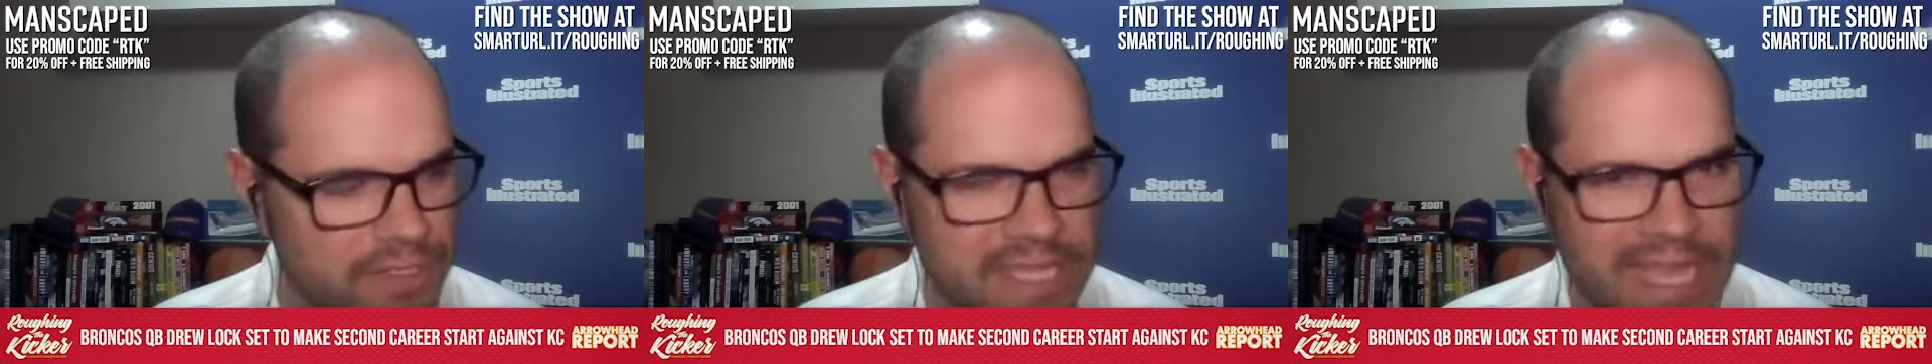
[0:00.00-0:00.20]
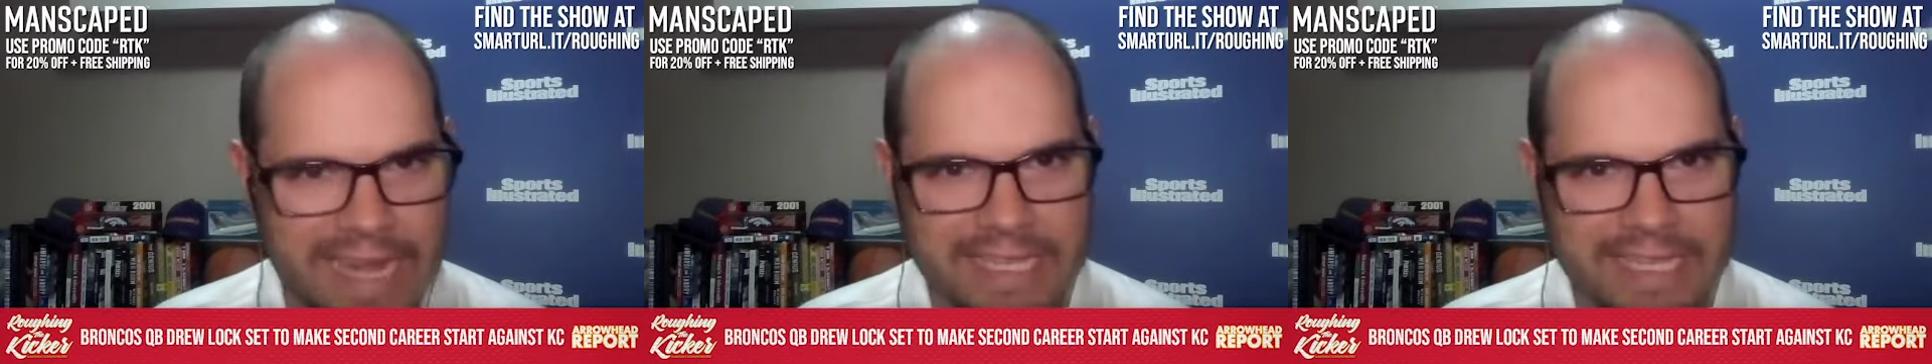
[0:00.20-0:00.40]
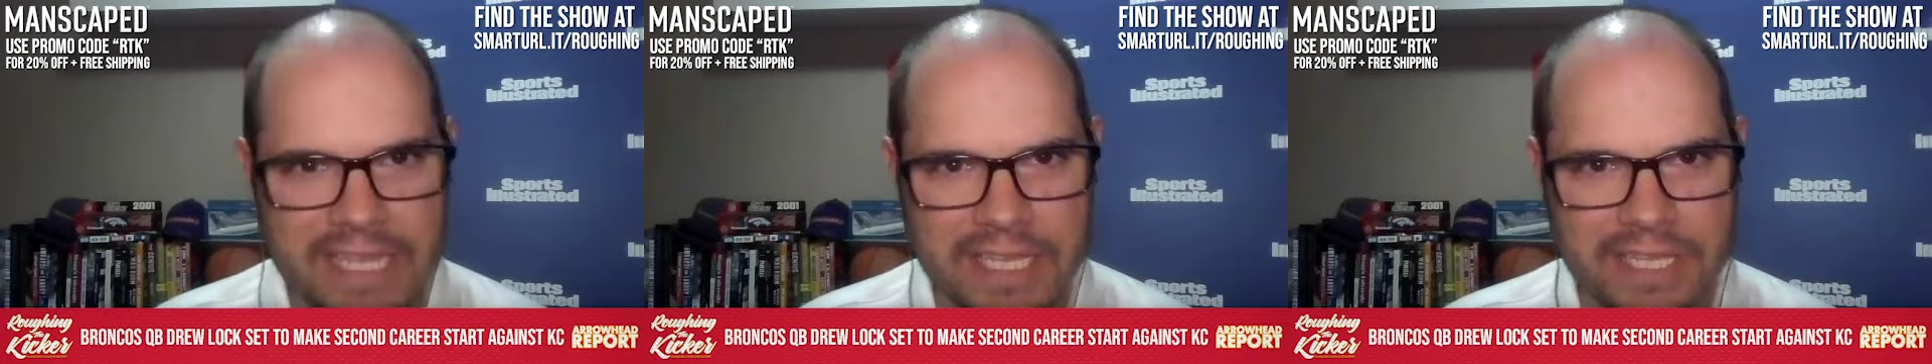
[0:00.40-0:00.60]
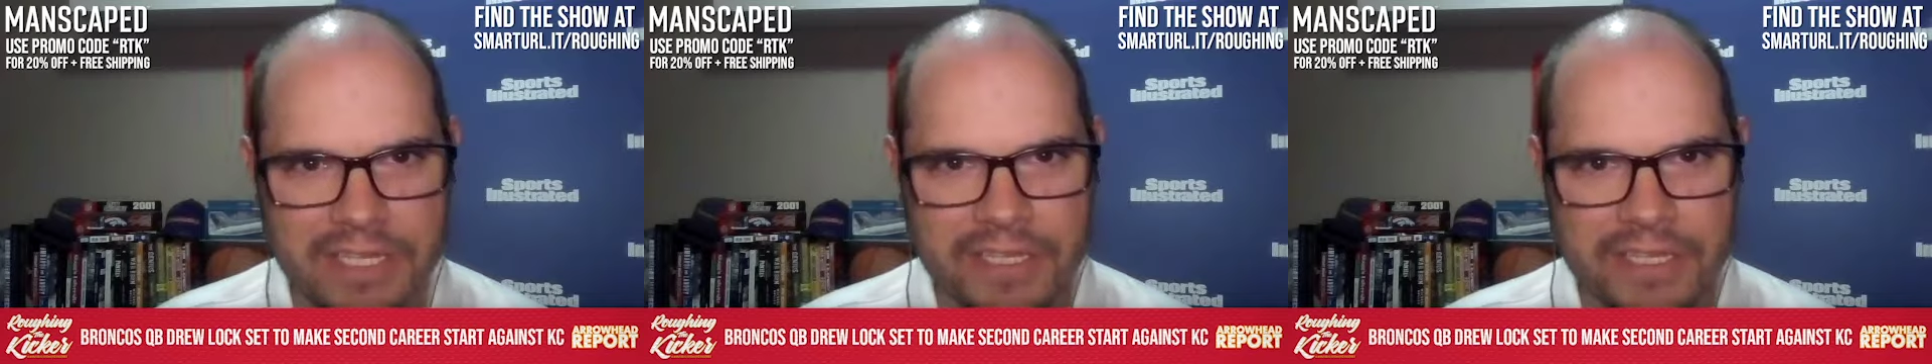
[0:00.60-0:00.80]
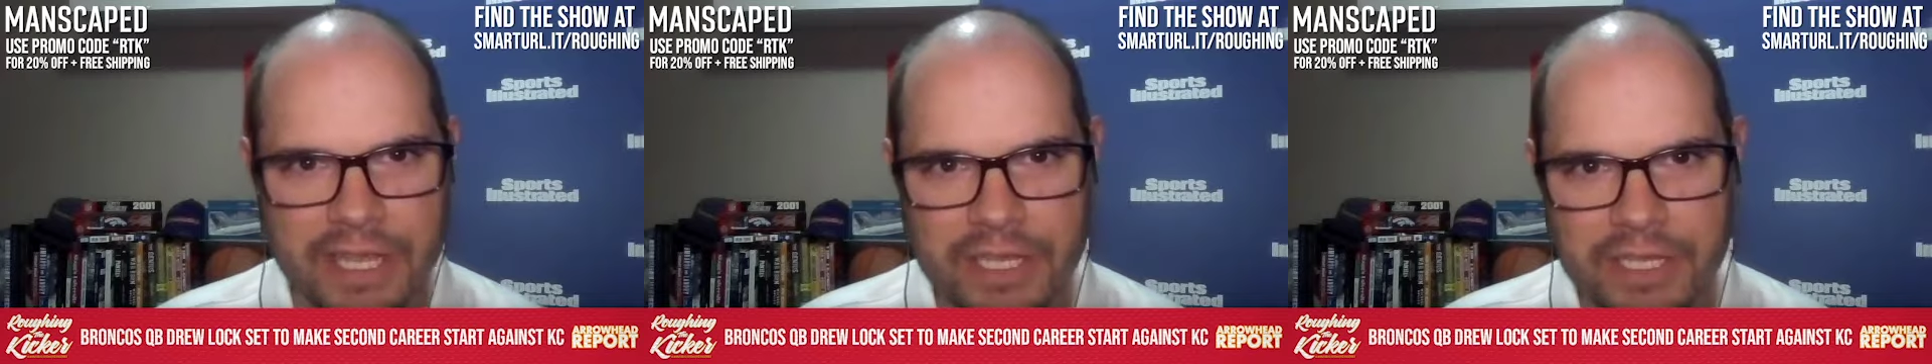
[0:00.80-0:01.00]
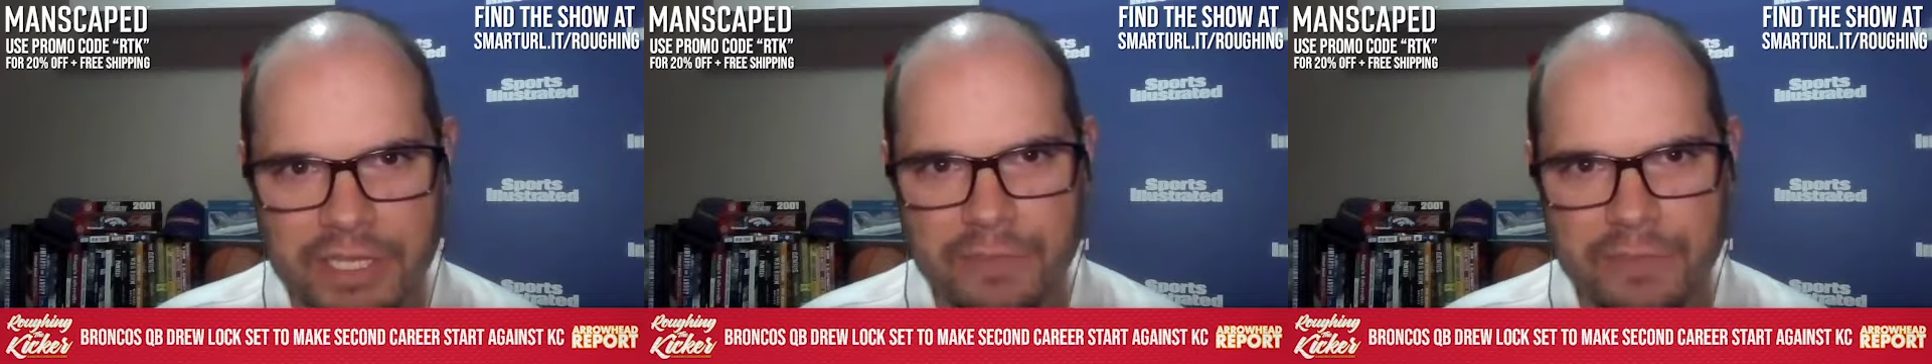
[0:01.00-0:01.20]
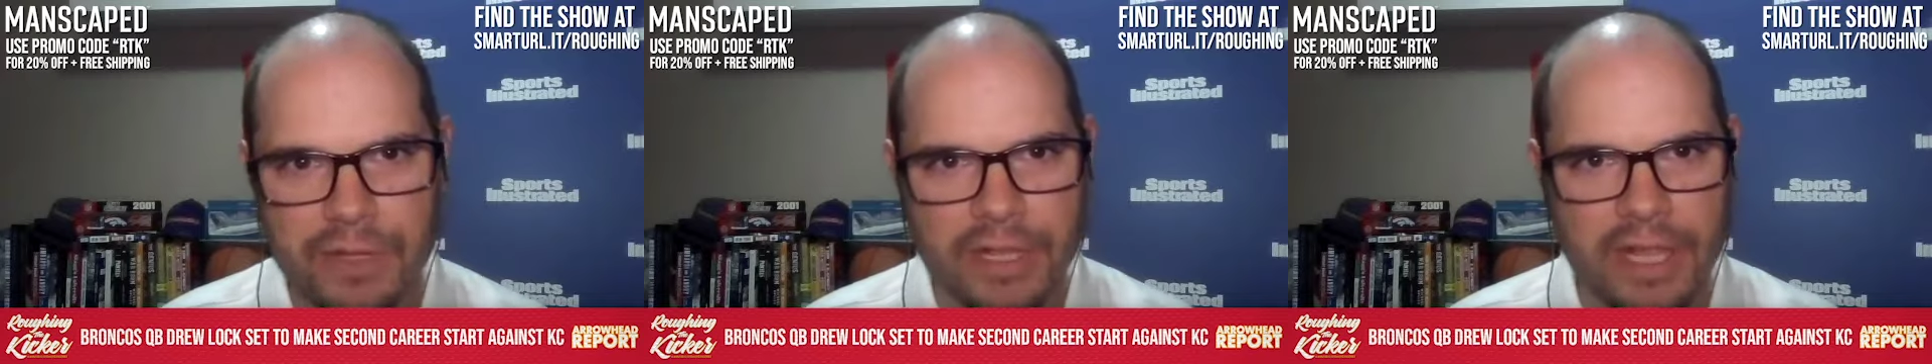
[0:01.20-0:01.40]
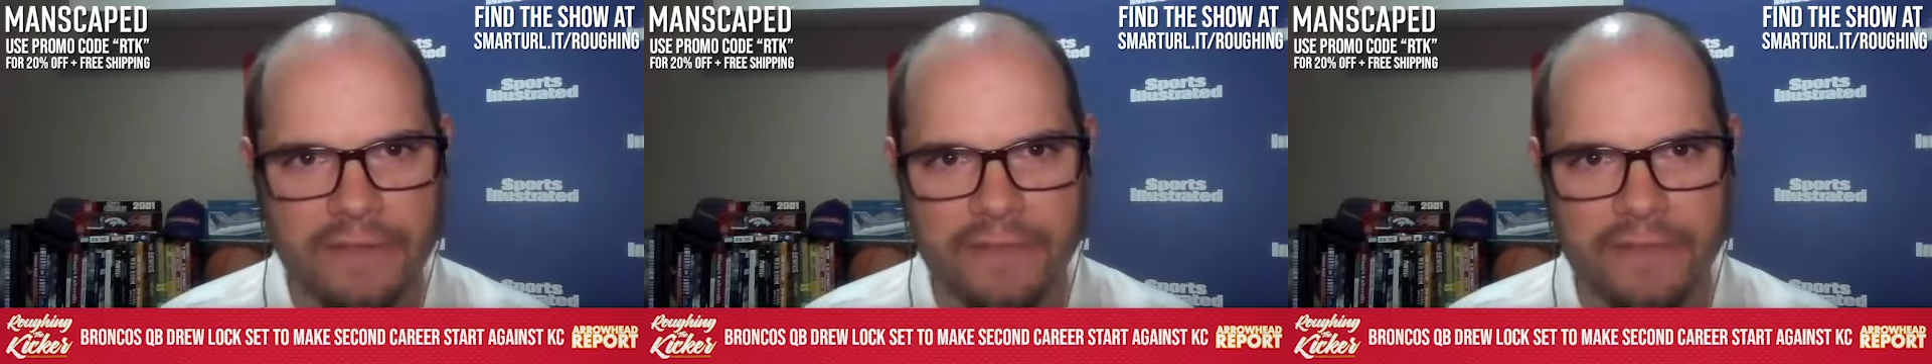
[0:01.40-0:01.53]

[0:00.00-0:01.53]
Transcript: statisticians that can just pull mm-hmm.